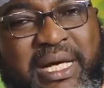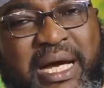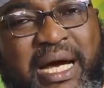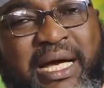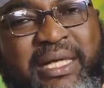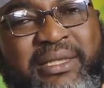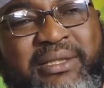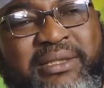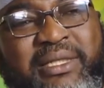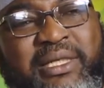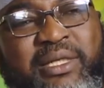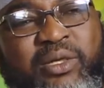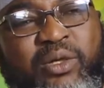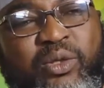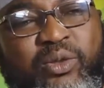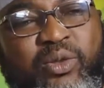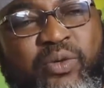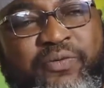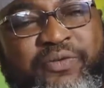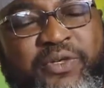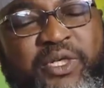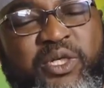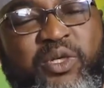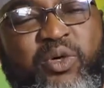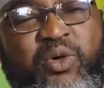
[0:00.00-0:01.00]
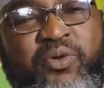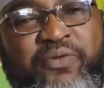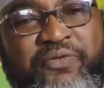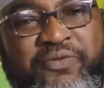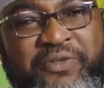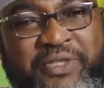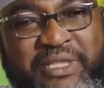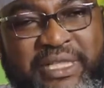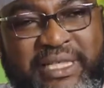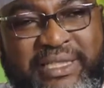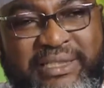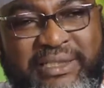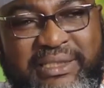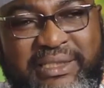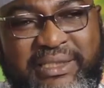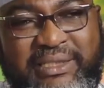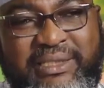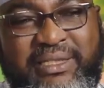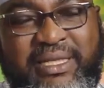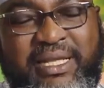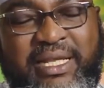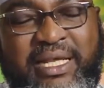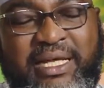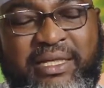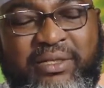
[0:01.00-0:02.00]
and a lot of
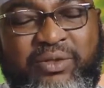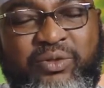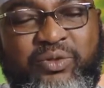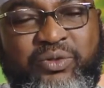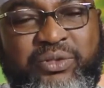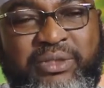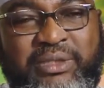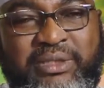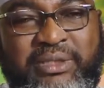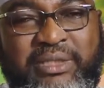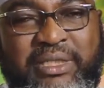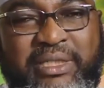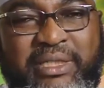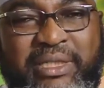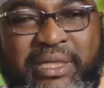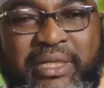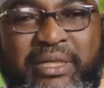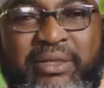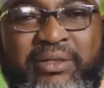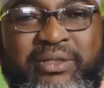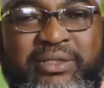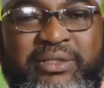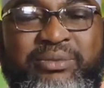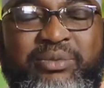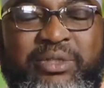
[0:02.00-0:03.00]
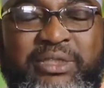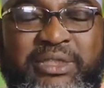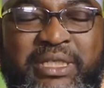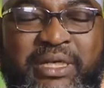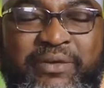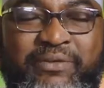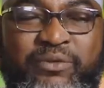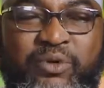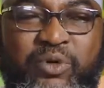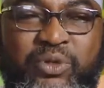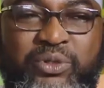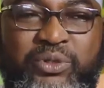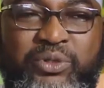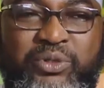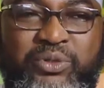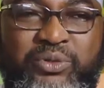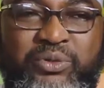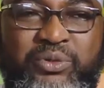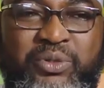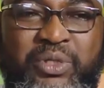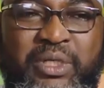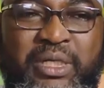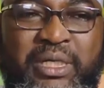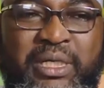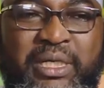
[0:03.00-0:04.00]
inconveniences that those girls must have gone through,